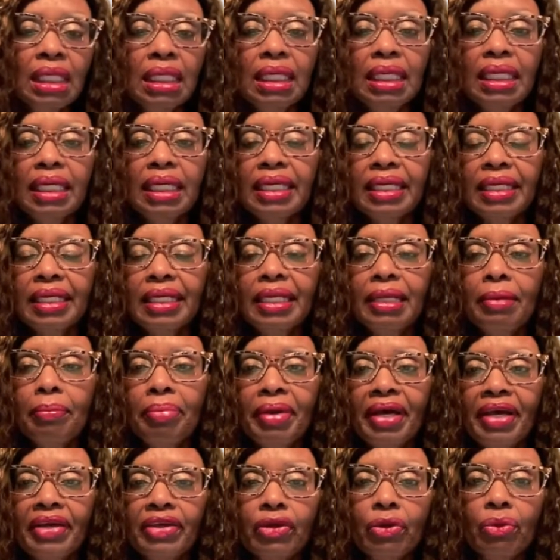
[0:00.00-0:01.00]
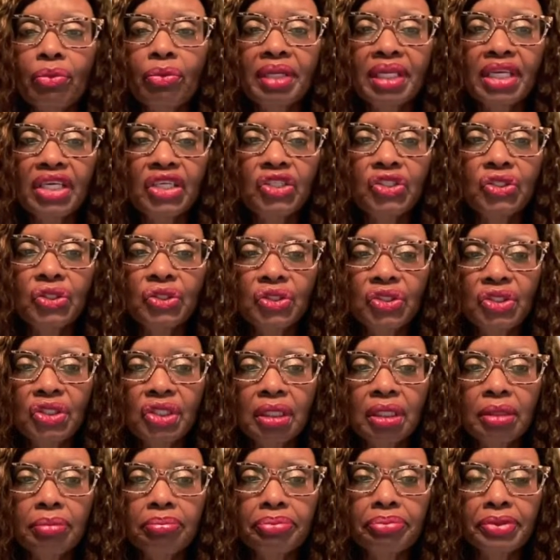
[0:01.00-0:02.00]
It can impact your
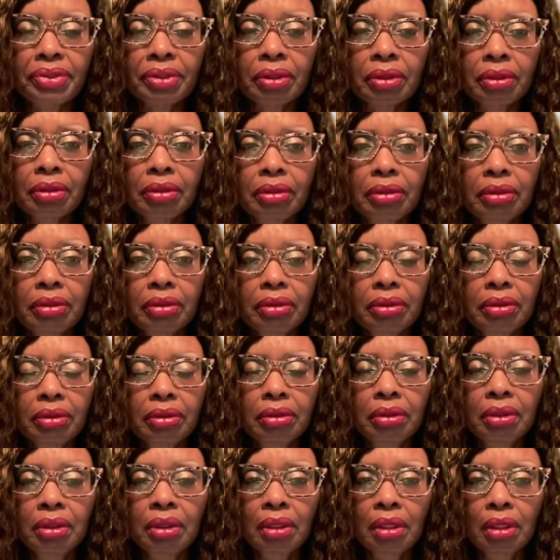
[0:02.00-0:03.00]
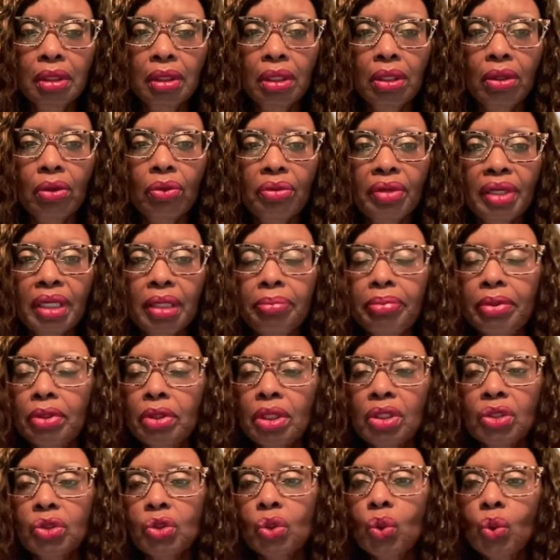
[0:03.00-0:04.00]
relationships. Okay,
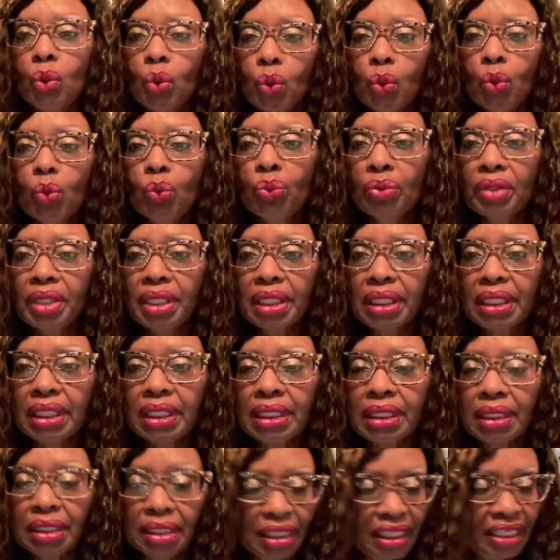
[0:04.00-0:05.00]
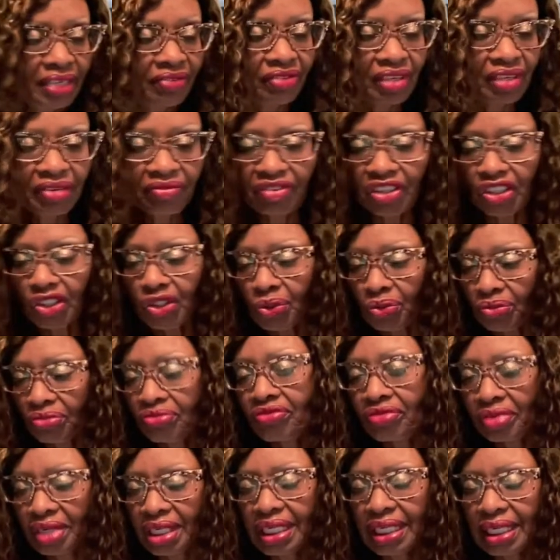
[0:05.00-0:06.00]
because who really, even if it's your
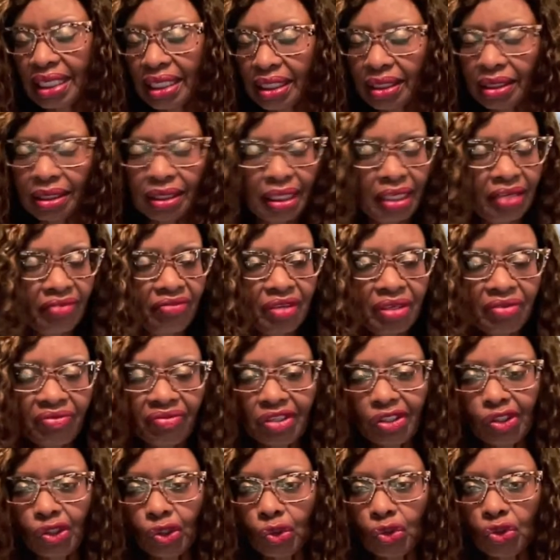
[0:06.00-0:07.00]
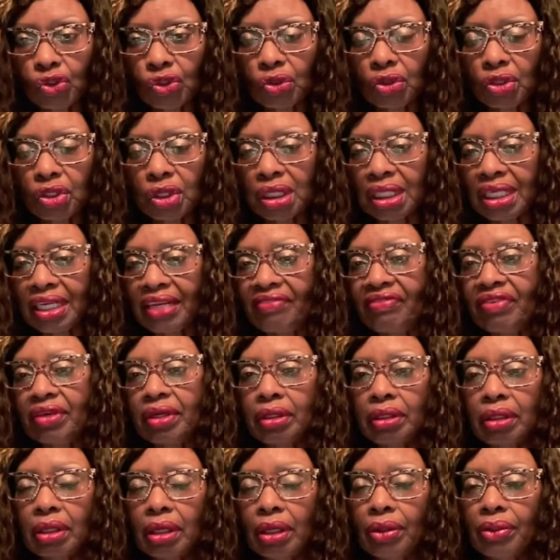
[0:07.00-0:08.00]
friend, even if it's your
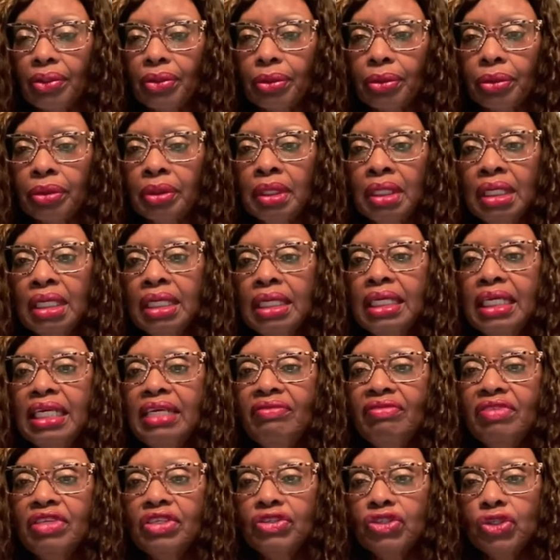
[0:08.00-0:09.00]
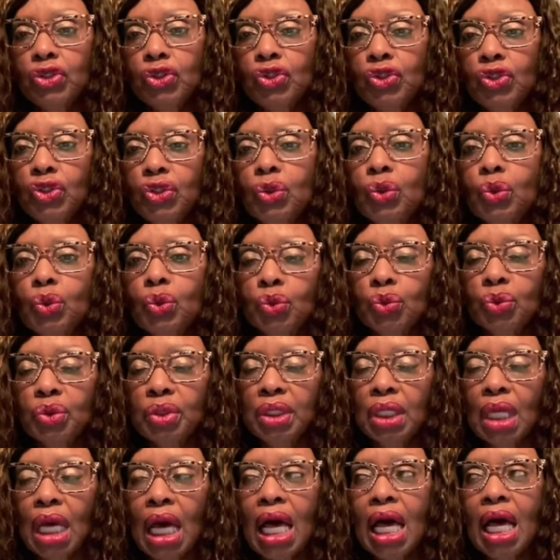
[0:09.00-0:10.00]
significant other, even if it's your
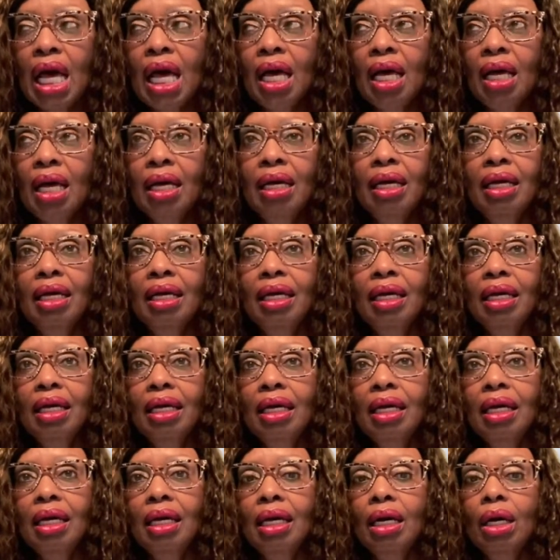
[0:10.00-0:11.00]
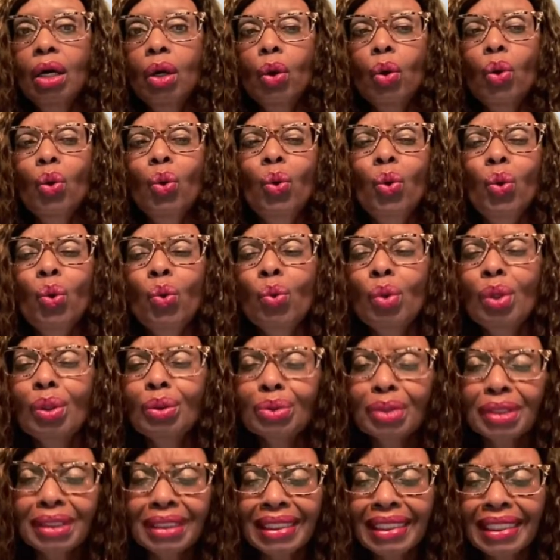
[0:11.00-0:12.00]
children, Who
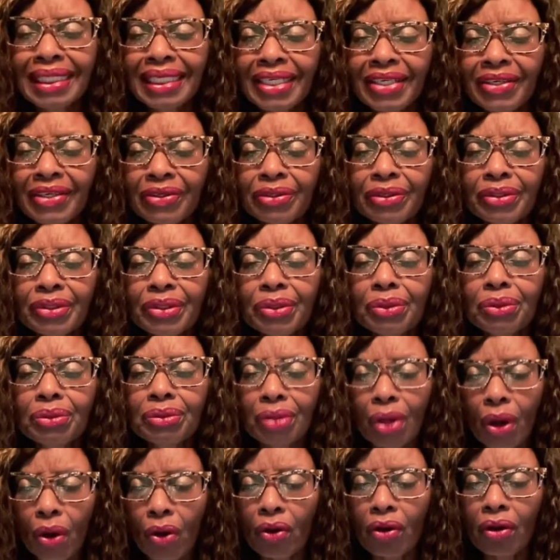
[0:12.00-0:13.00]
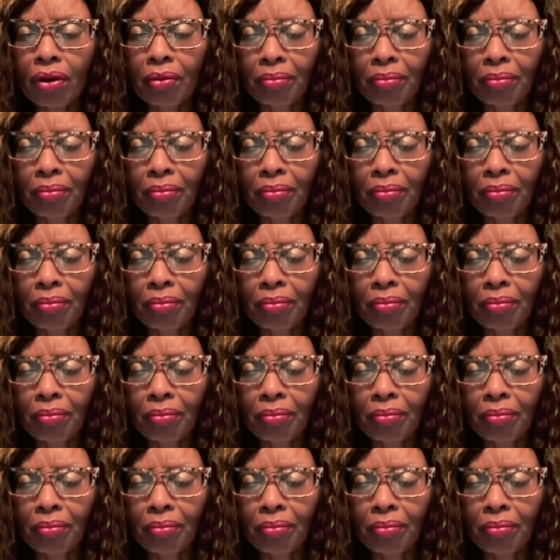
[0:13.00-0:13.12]
wants to hear you talk